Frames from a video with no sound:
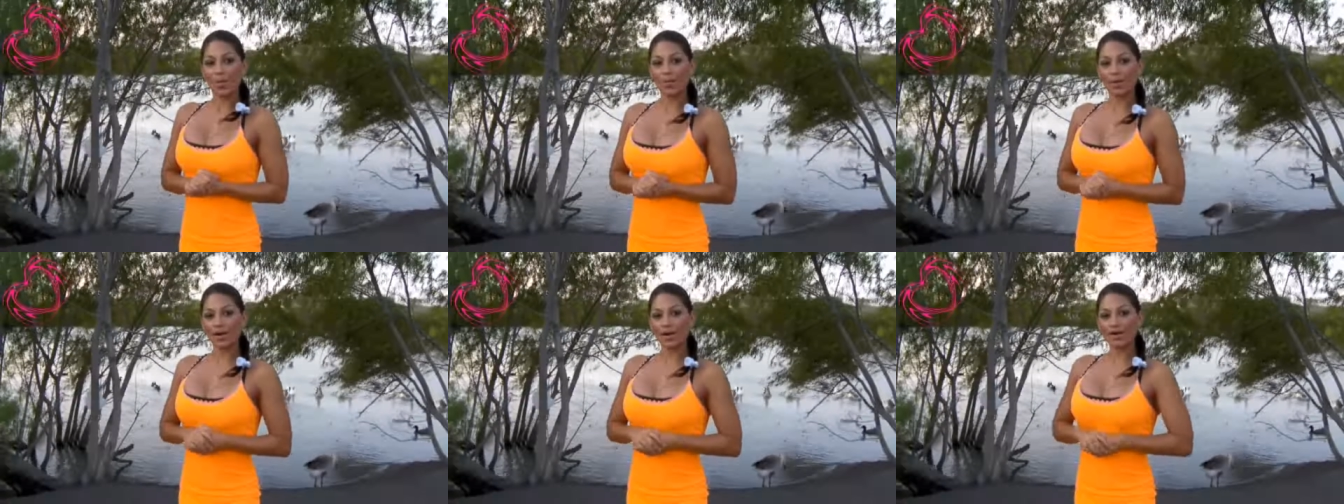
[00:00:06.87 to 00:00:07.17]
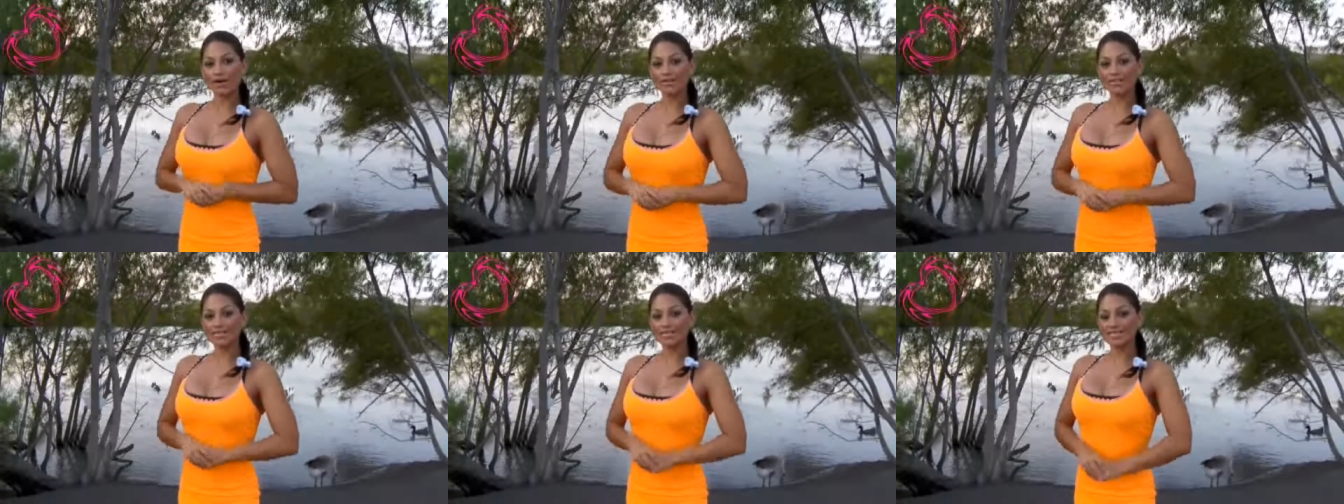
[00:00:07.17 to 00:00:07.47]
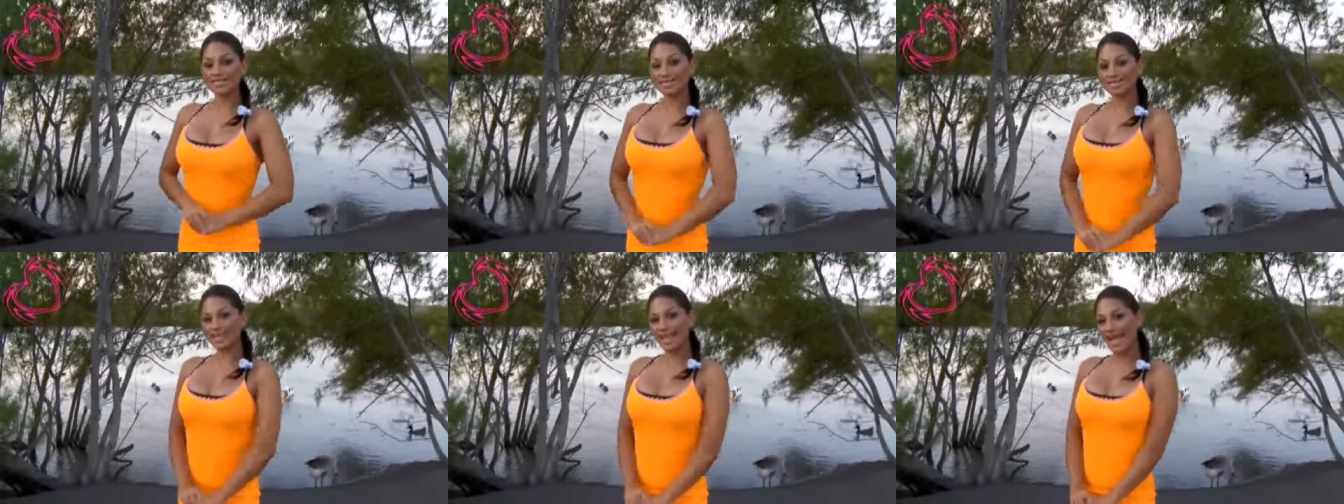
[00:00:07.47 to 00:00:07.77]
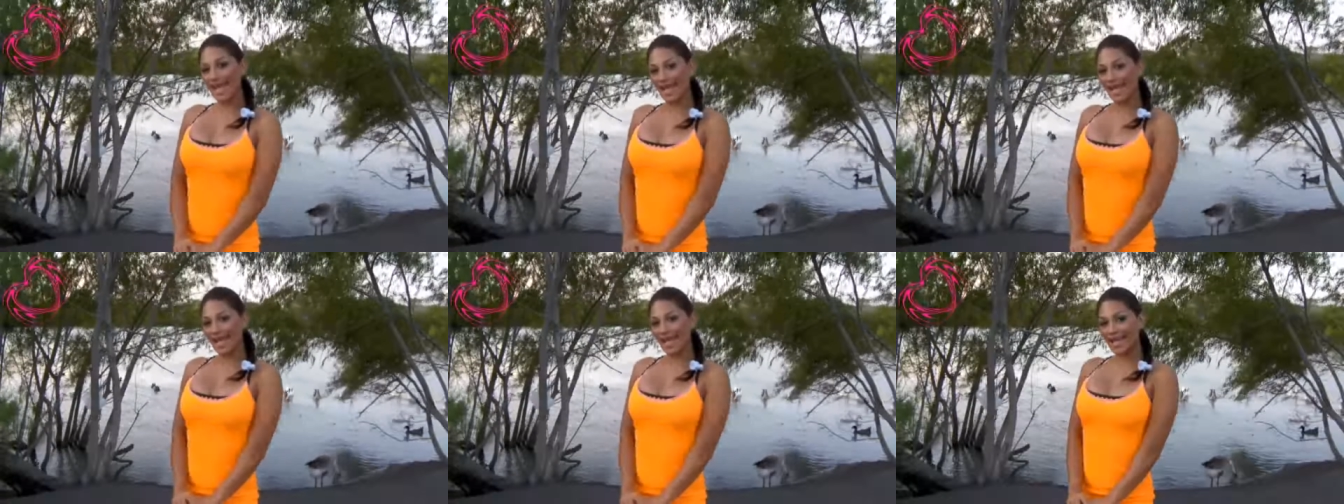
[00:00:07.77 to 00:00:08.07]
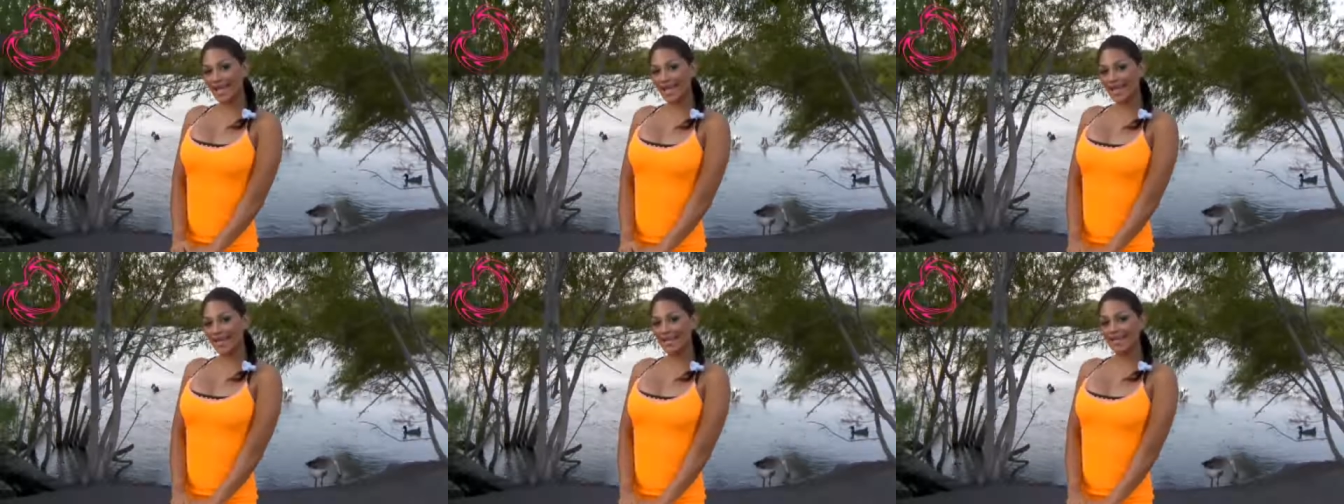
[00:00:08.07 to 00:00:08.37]
Well,
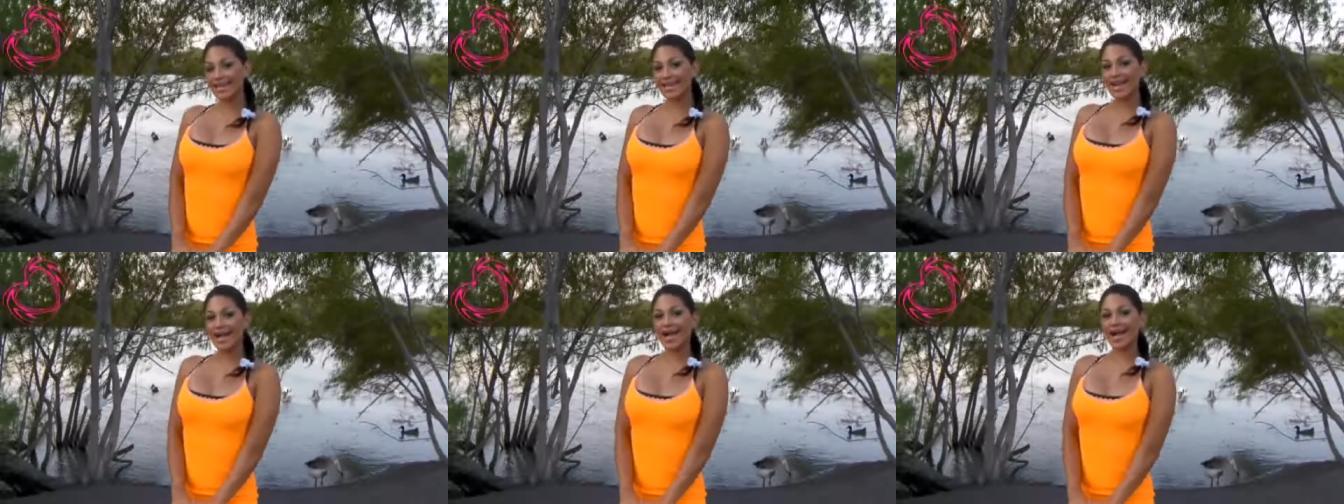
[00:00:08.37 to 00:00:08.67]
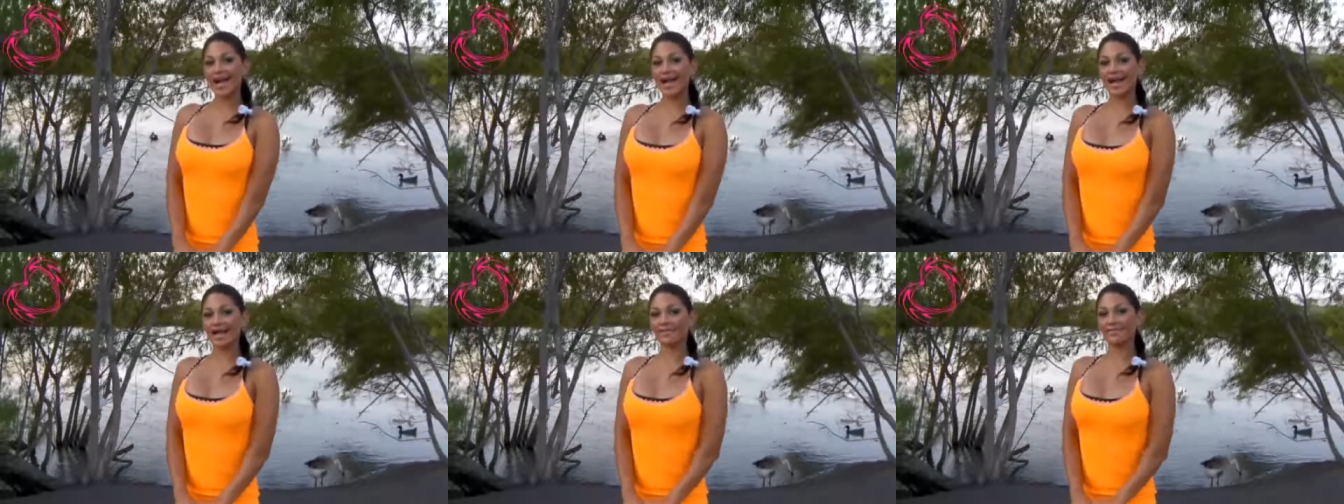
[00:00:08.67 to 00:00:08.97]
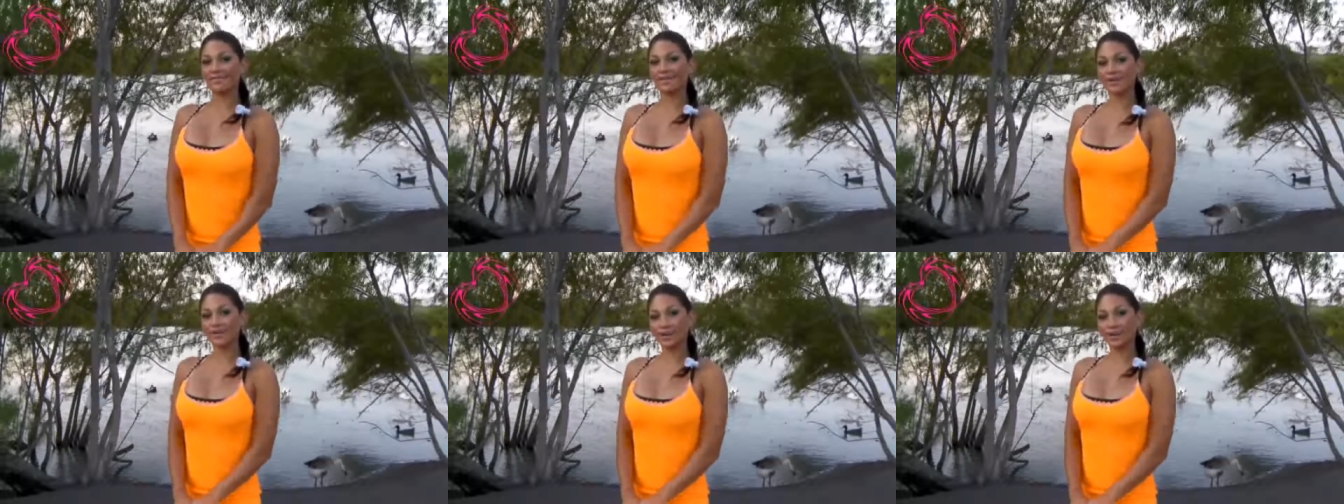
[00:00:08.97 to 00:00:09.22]
today I